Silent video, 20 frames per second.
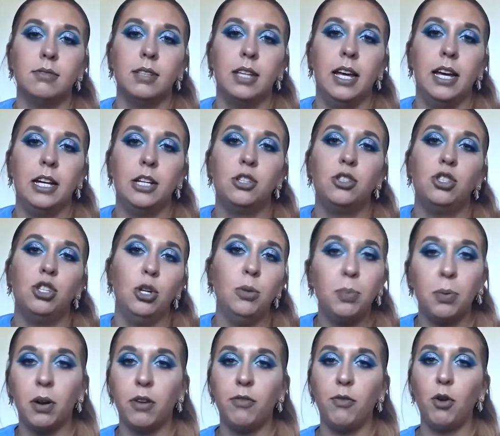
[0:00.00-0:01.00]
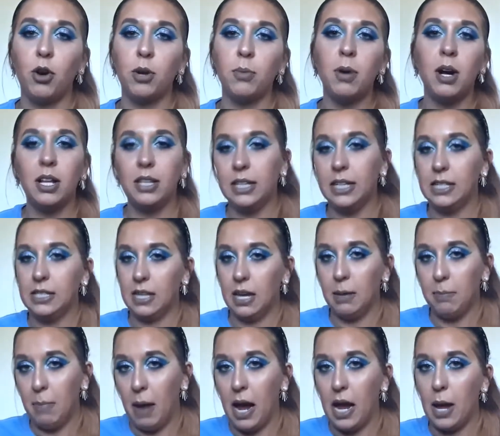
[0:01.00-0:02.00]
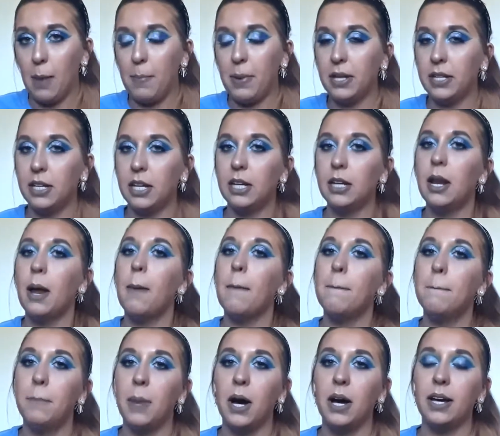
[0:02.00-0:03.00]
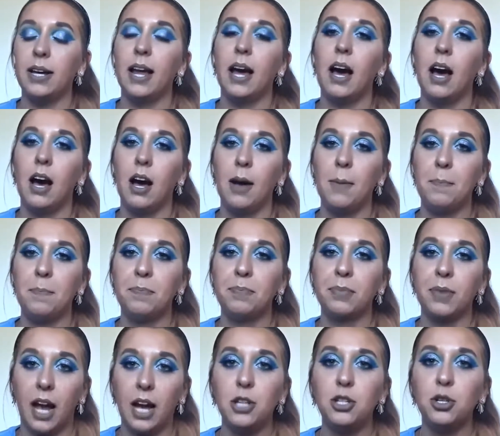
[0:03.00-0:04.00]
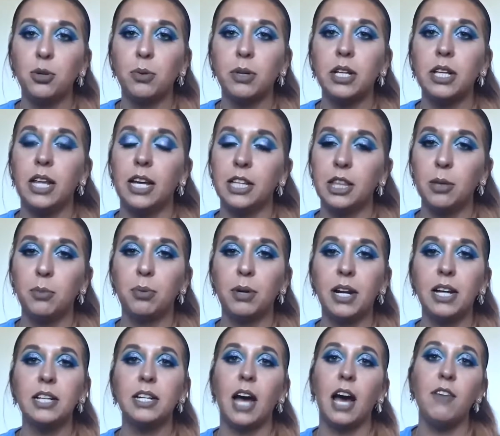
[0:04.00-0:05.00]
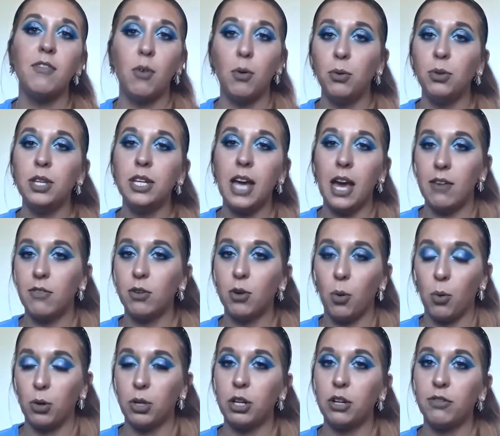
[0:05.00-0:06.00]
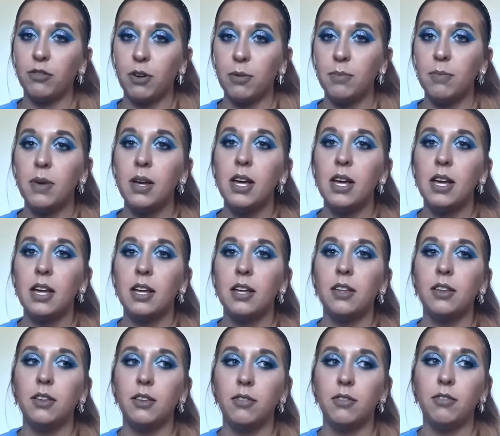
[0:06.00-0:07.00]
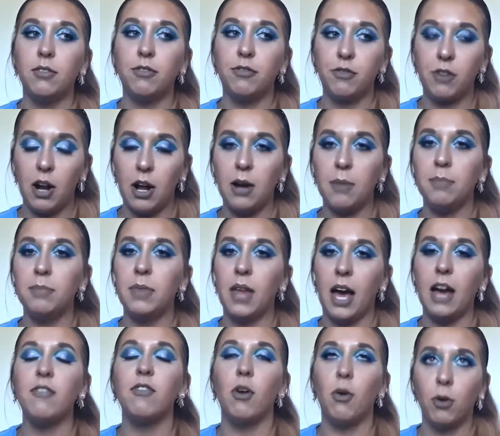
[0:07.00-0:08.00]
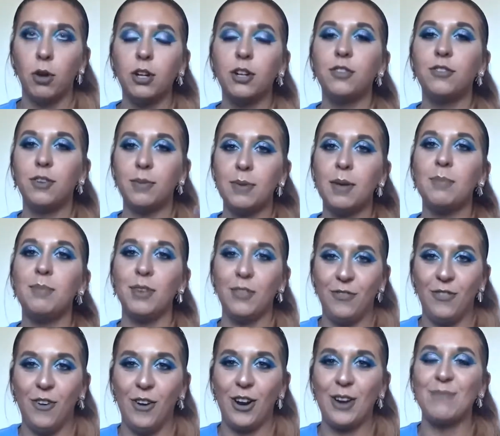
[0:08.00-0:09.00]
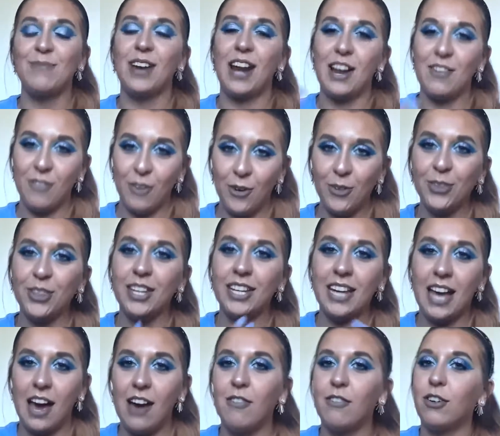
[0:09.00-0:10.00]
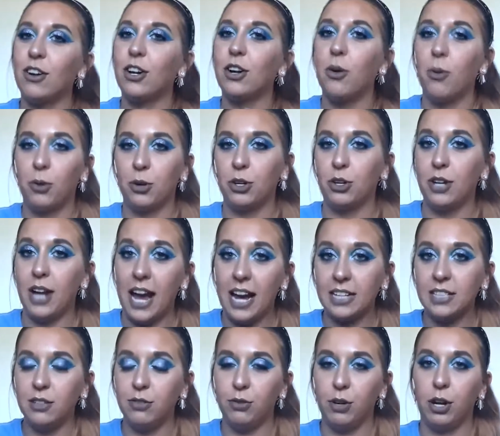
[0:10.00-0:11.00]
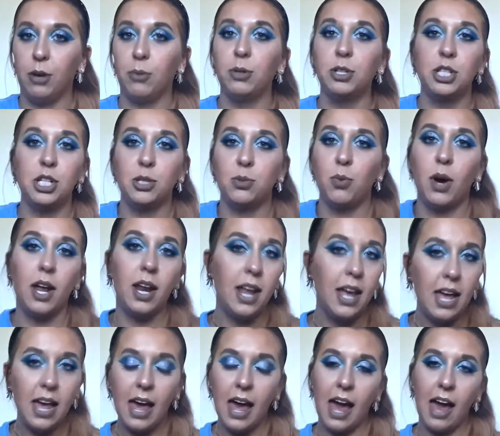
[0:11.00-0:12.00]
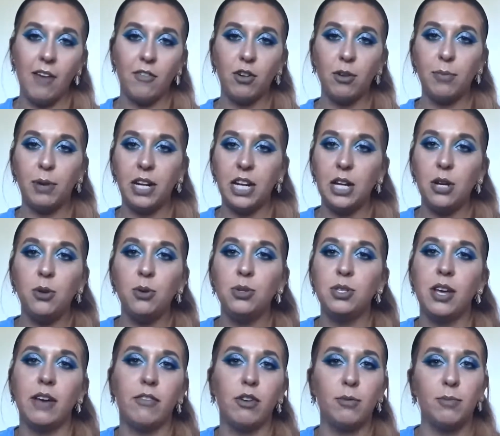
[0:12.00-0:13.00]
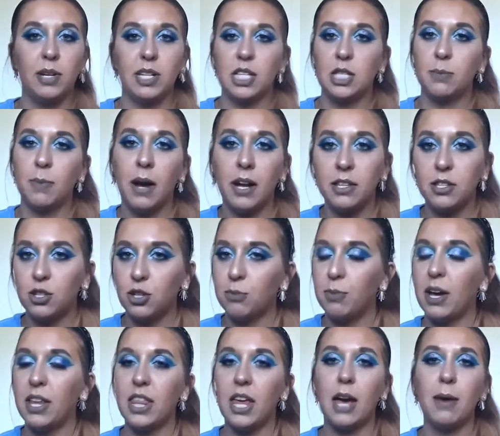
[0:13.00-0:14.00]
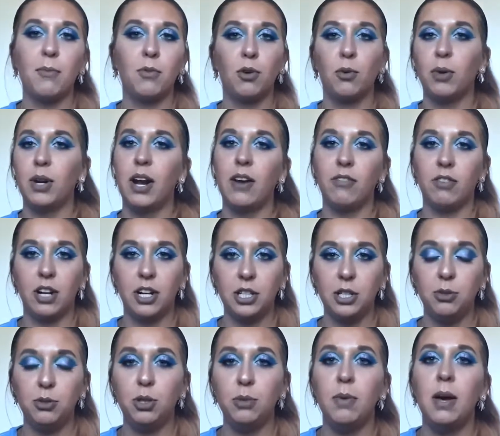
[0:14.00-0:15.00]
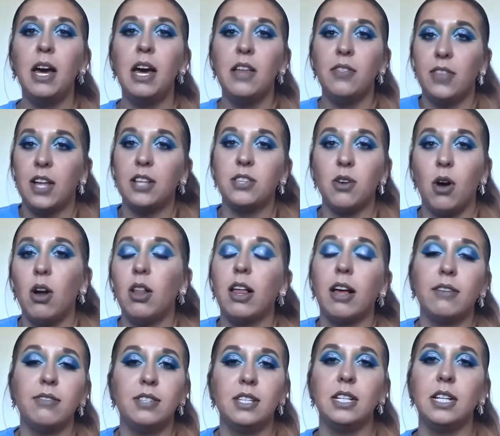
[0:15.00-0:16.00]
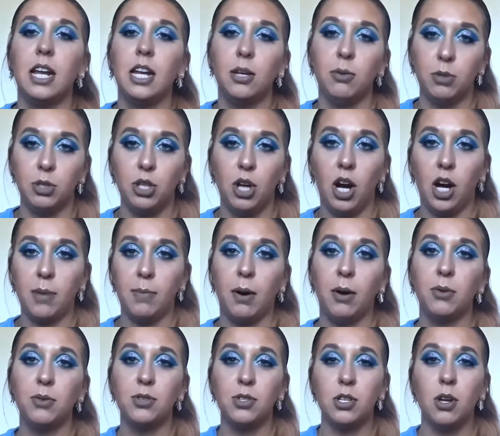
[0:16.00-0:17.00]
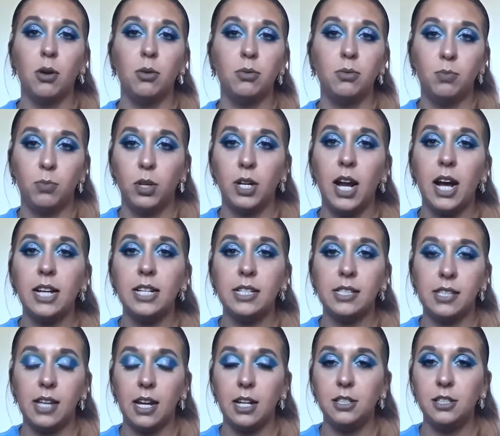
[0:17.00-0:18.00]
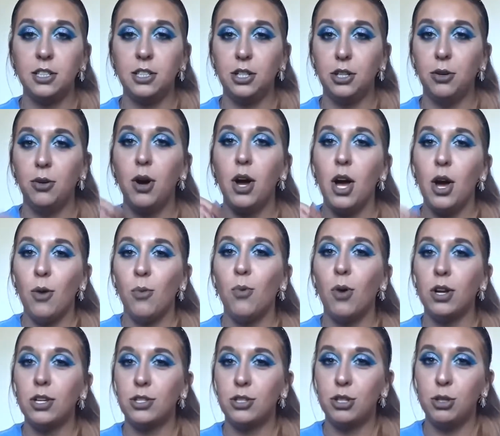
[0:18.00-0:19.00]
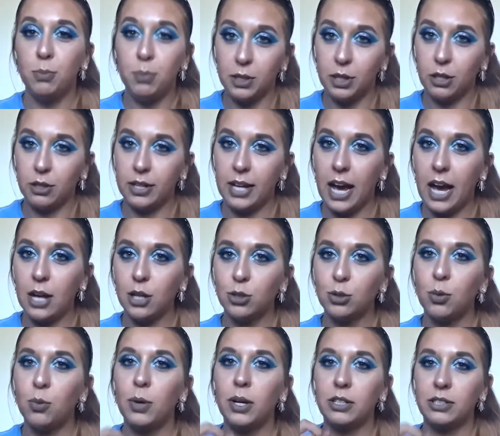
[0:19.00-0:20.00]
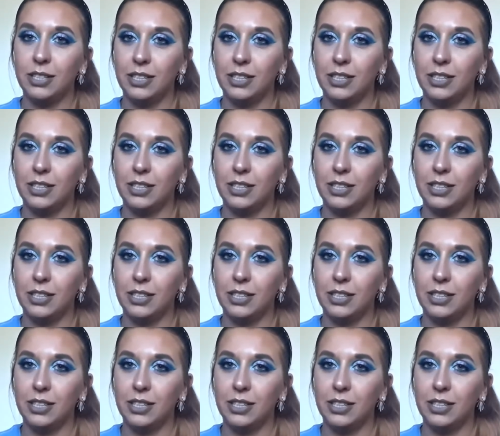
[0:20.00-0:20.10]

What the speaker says: like, super affordable, at least in my opinion. But, I do really like the brand. I've only ever ordered I've ordered from them before, but I've only ever ordered activewear, which is what everybody who's ever been sponsored by them or whatever on YouTube, that's all I've seen anyone talk about. So what I decided to do was to put their casual wear